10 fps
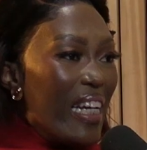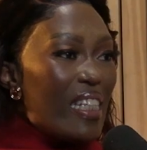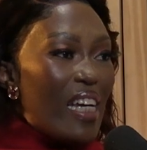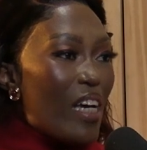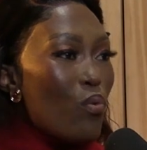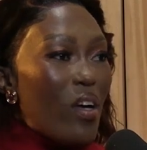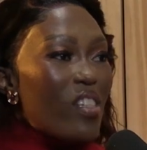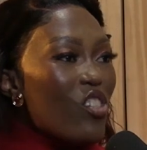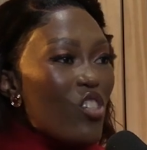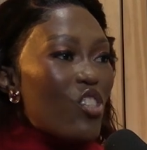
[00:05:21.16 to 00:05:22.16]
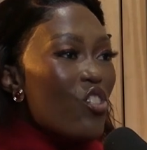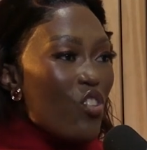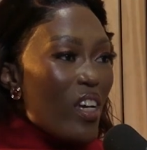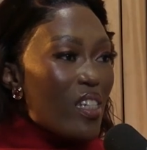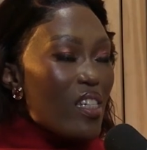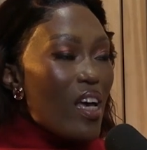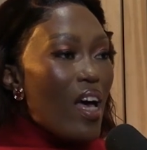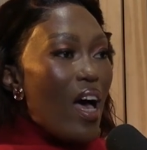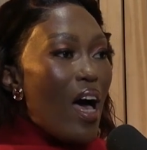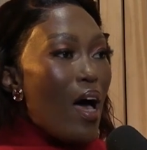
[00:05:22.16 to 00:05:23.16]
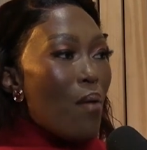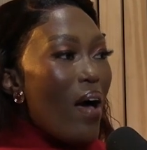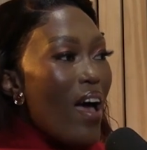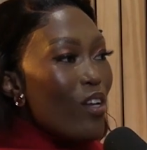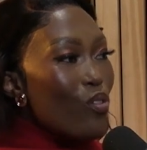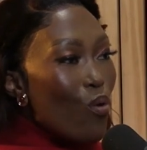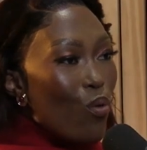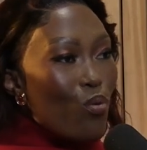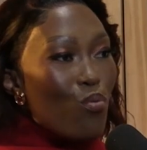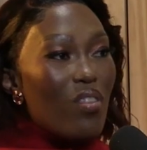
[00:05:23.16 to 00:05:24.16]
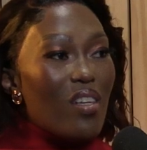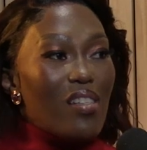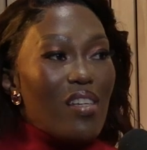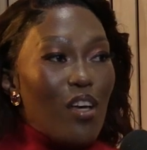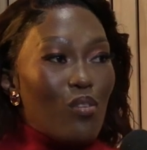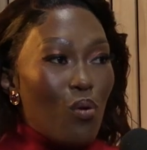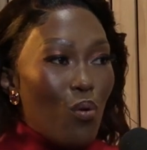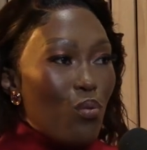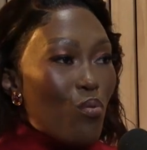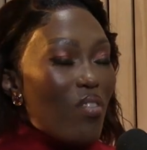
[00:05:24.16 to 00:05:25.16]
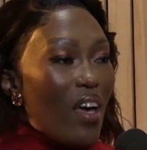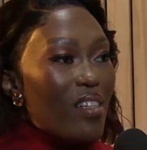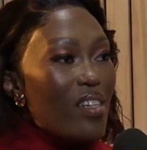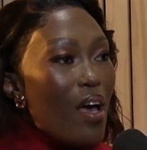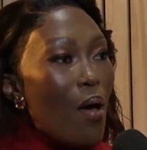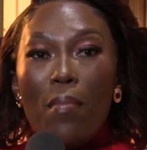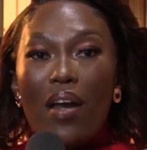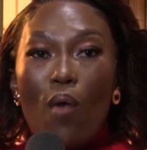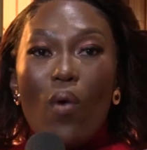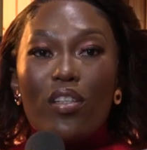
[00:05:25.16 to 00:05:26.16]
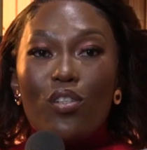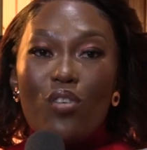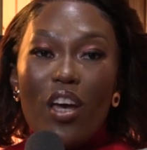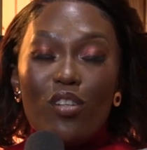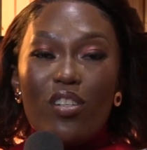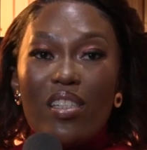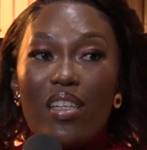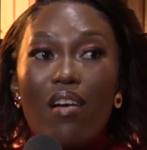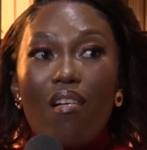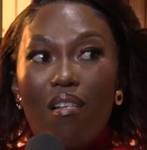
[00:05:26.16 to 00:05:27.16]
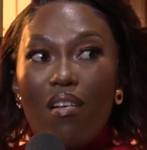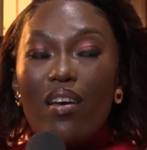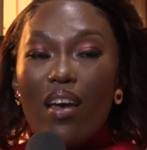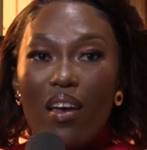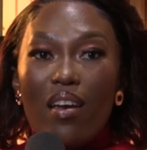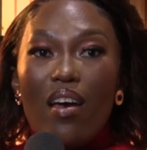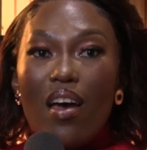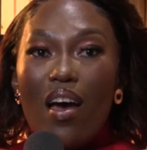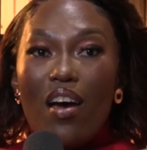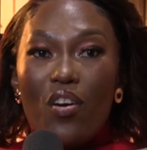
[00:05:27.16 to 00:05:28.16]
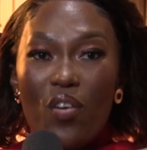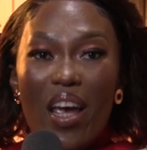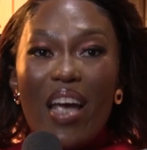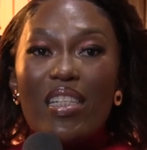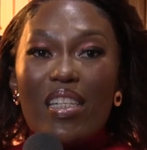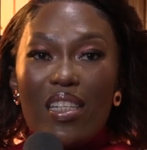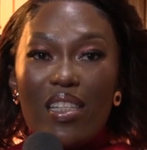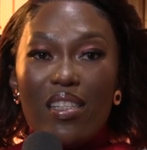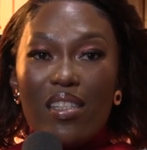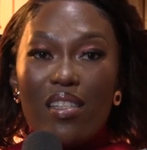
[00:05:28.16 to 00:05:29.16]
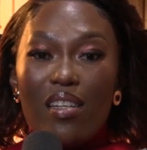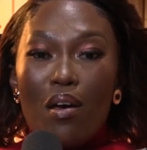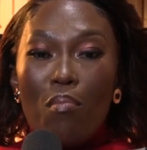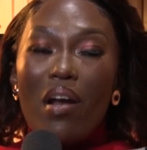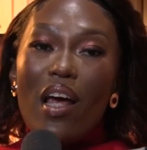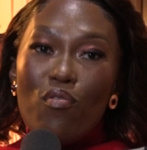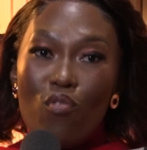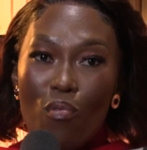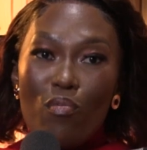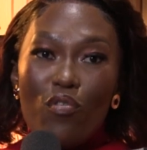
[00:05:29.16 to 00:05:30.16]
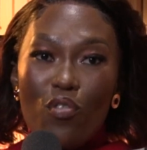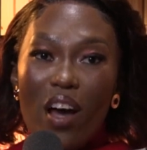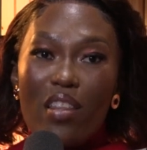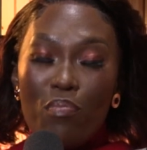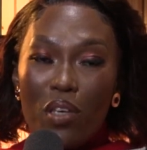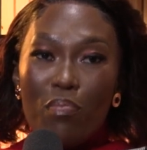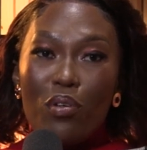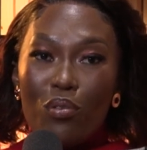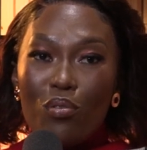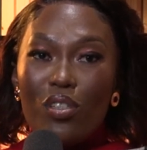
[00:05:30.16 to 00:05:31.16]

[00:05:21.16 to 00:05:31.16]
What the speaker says: linear; it wasn't just straight. I had to go through this, I had to go through that, but I wanted to actually say, oh, okay, create this platform for other people.